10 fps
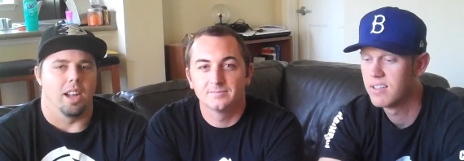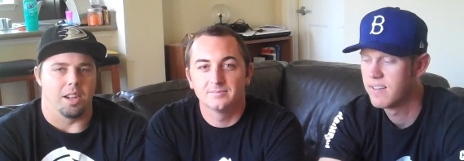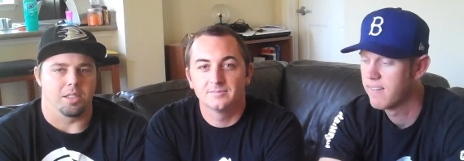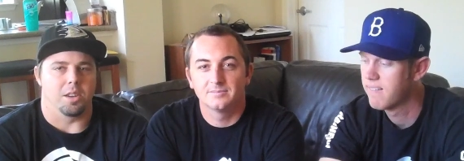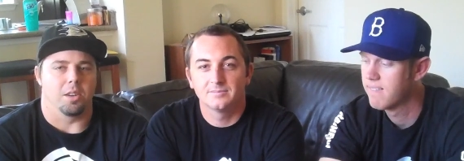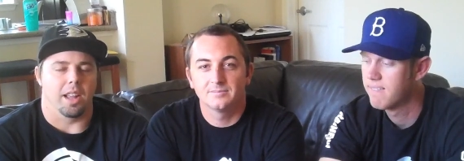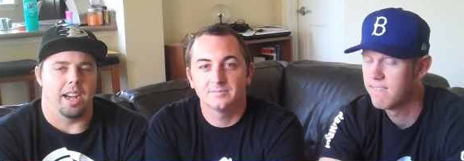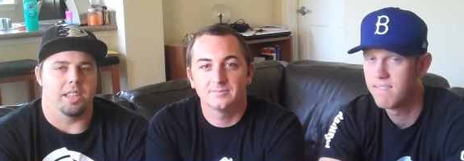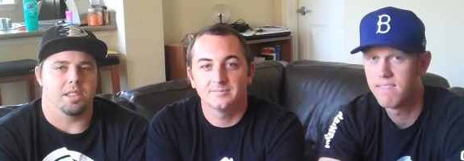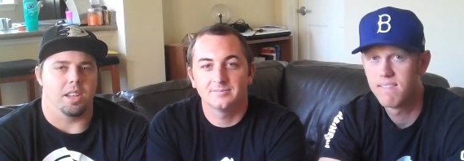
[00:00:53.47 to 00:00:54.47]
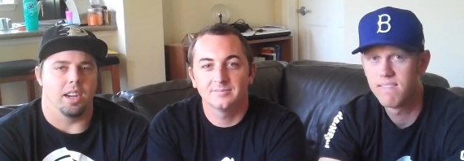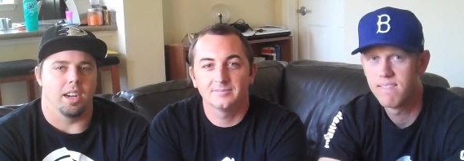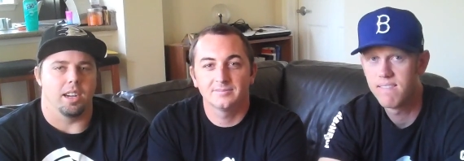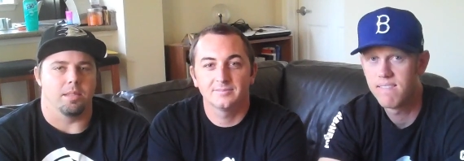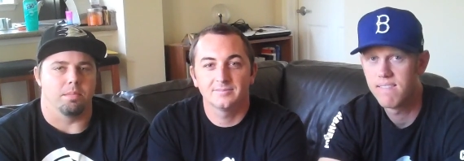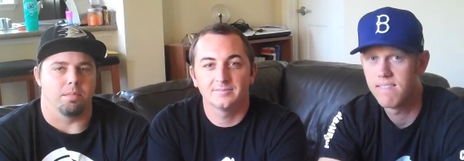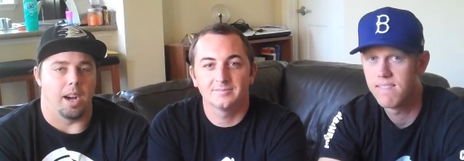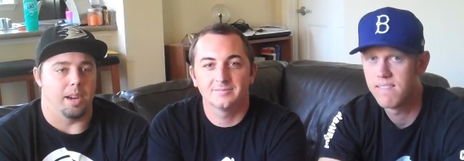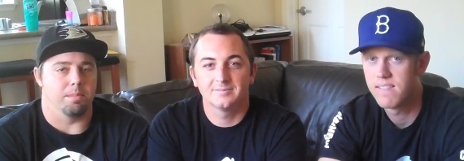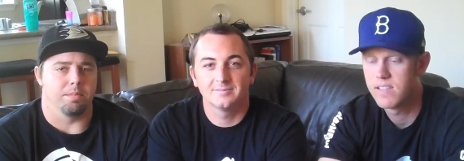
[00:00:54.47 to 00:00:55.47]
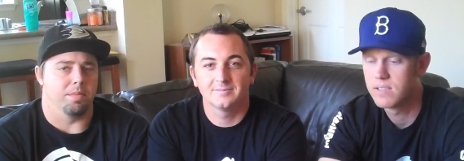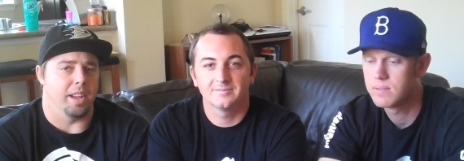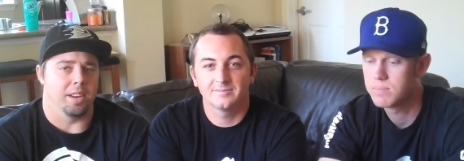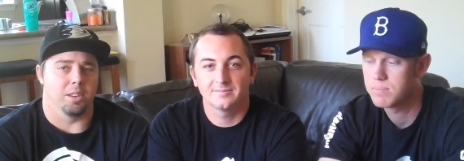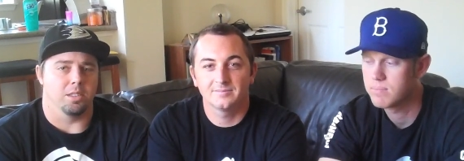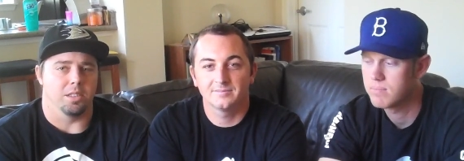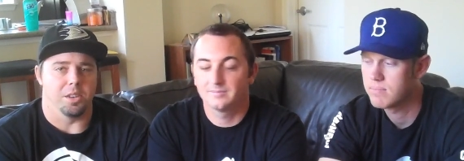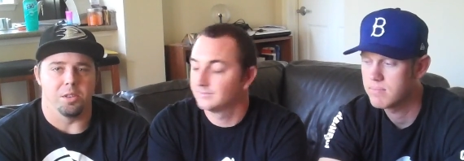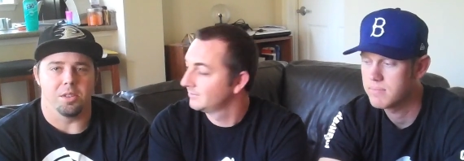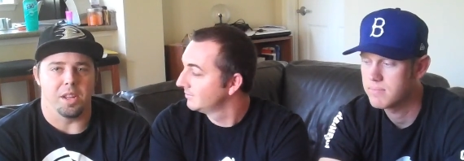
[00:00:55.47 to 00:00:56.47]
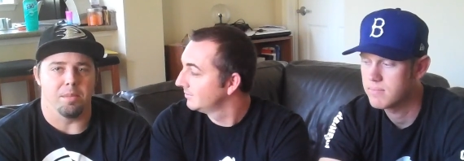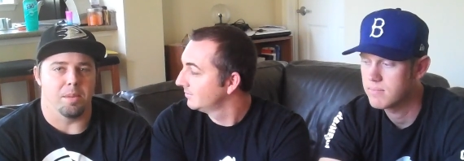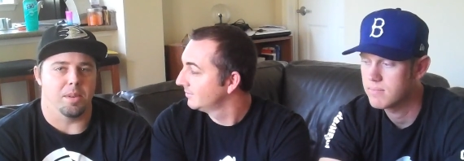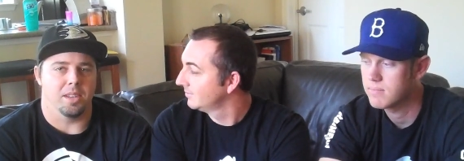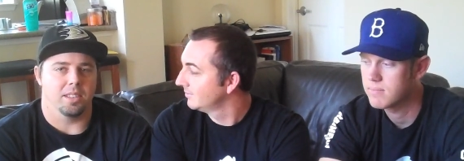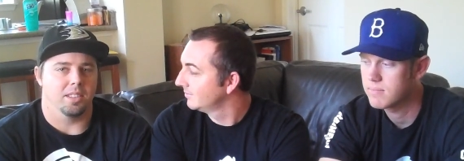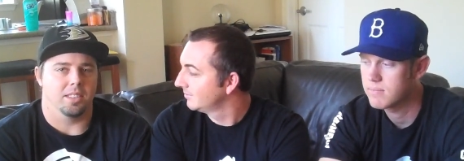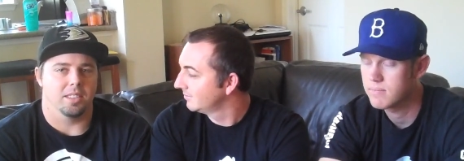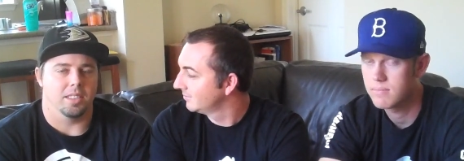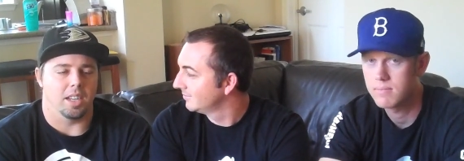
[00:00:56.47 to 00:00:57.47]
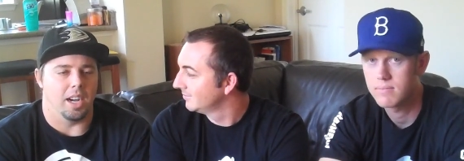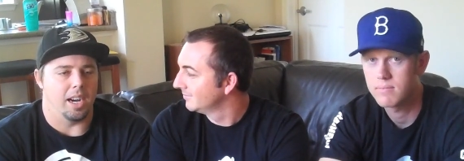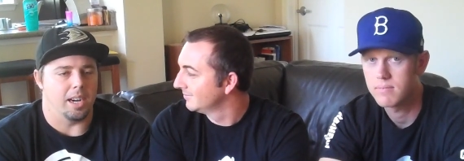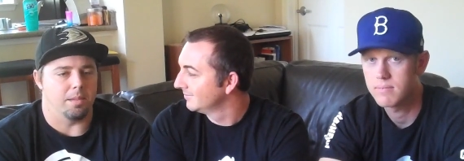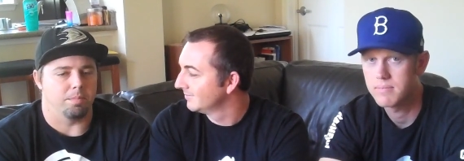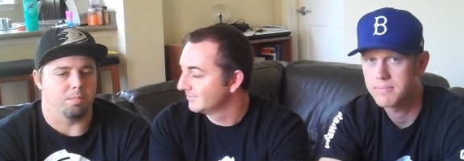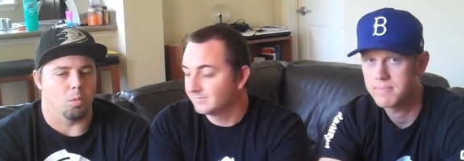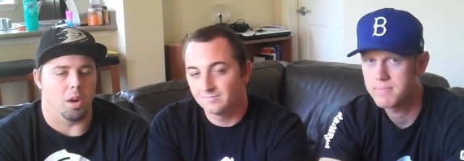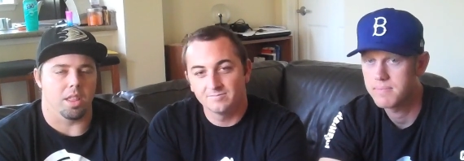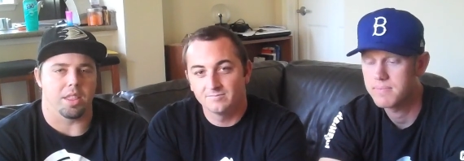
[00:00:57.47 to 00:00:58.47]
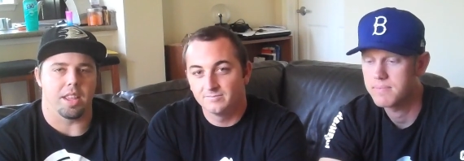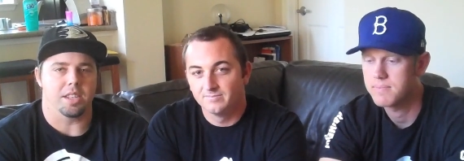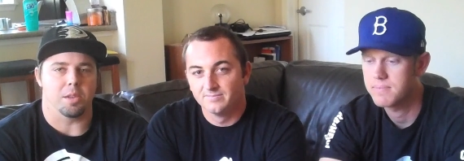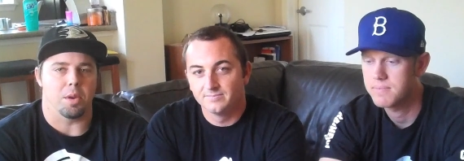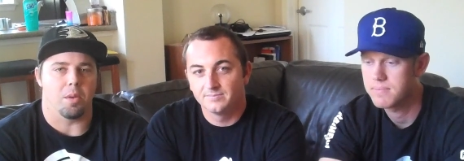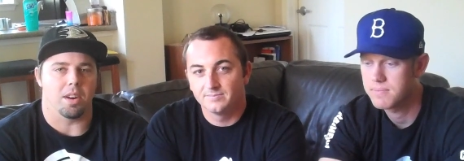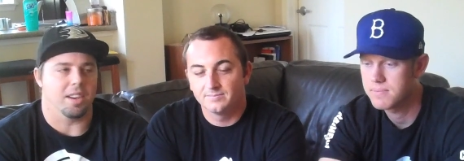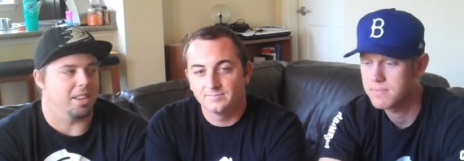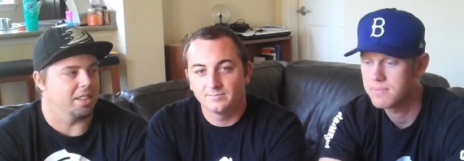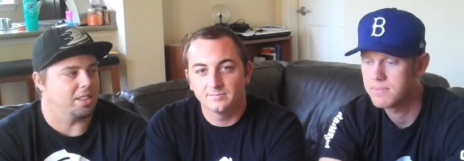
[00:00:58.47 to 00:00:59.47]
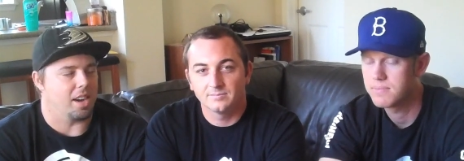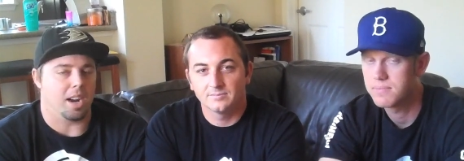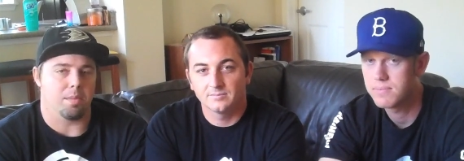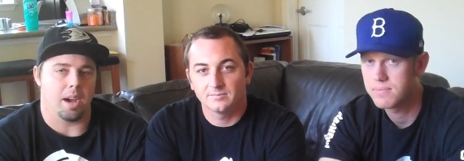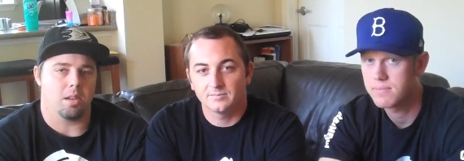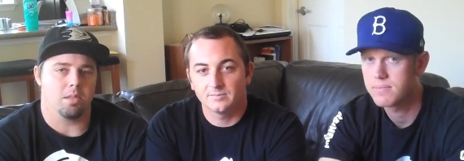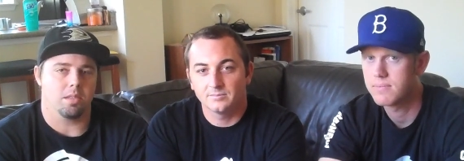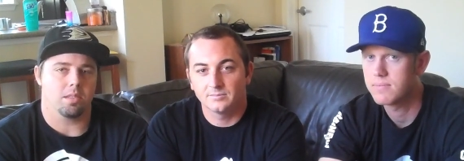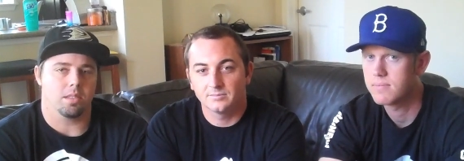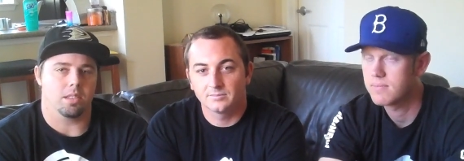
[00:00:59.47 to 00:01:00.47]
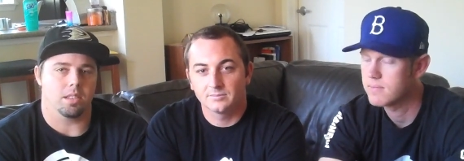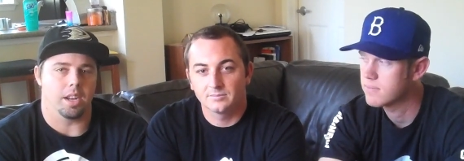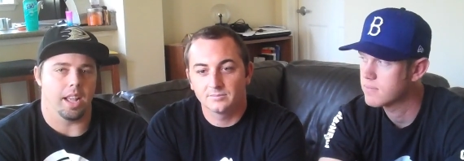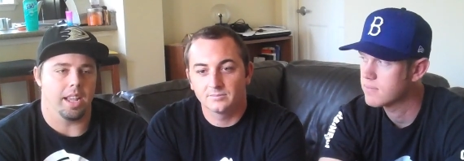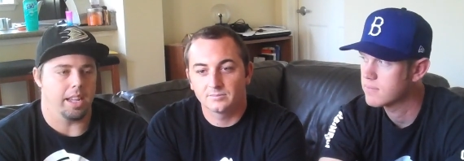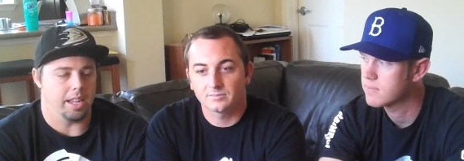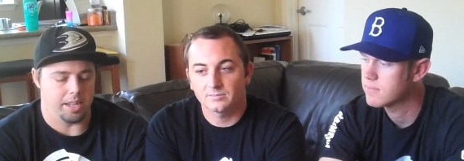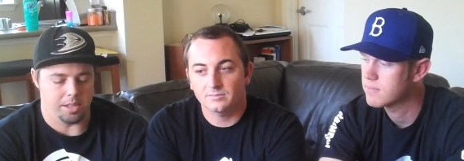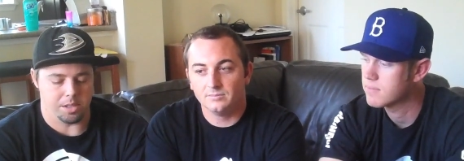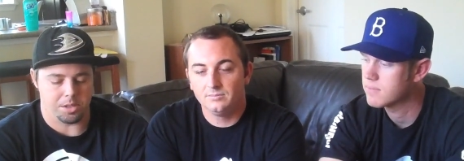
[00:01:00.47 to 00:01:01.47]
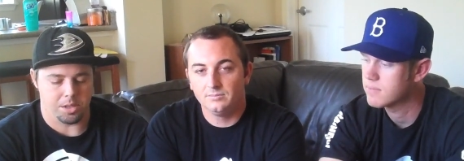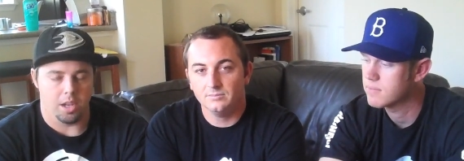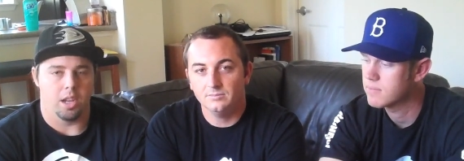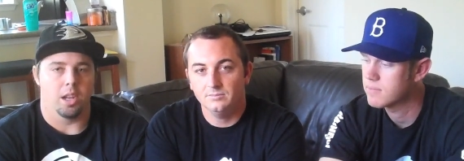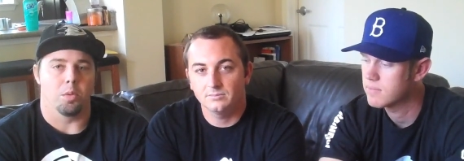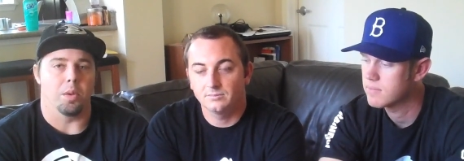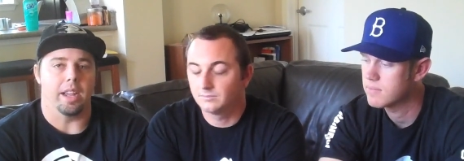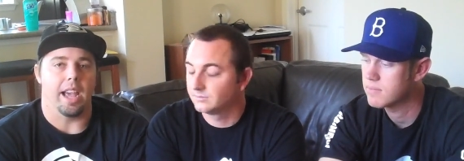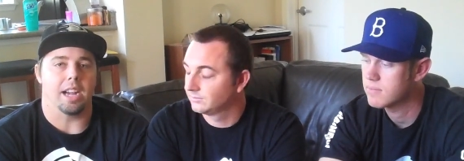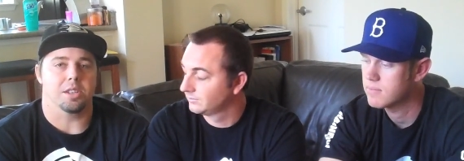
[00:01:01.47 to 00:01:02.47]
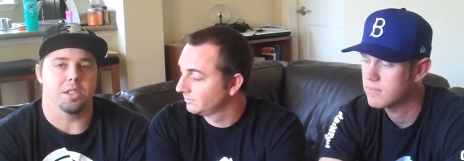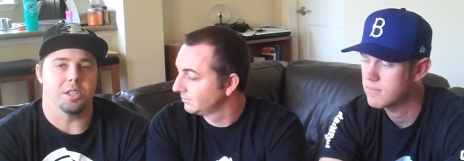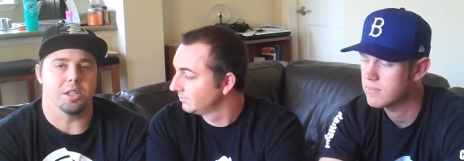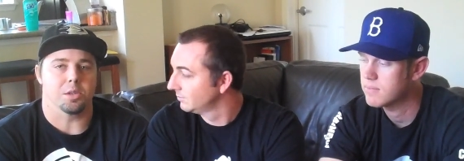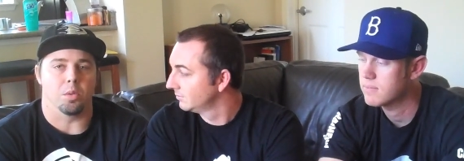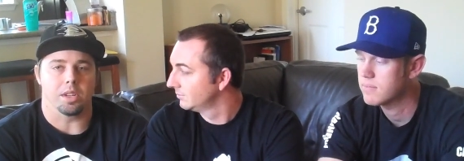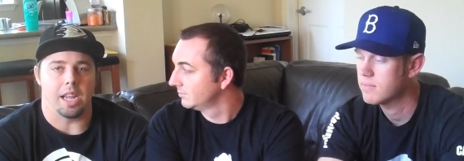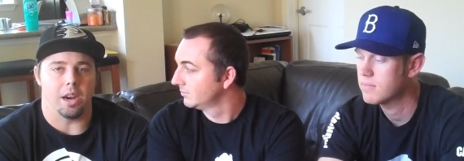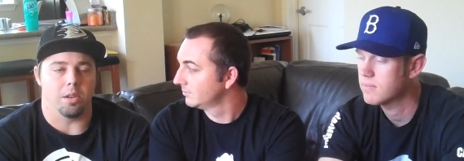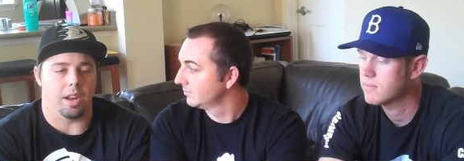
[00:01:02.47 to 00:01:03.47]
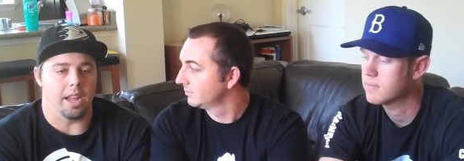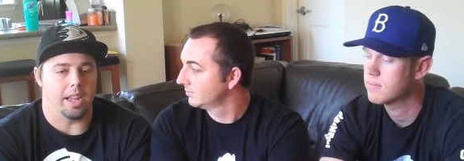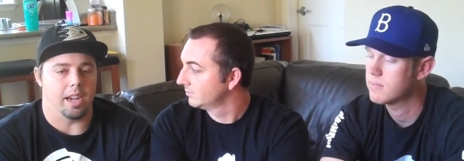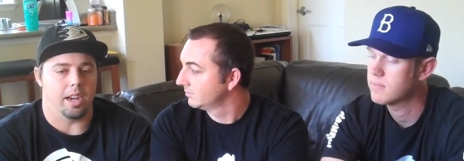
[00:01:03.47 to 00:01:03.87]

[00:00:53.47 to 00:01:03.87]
Speaker 1: How's it going guys? Um, I'm Vandal, new team member. Um, one of the things that we wanted to talk about today is we actually just worked out a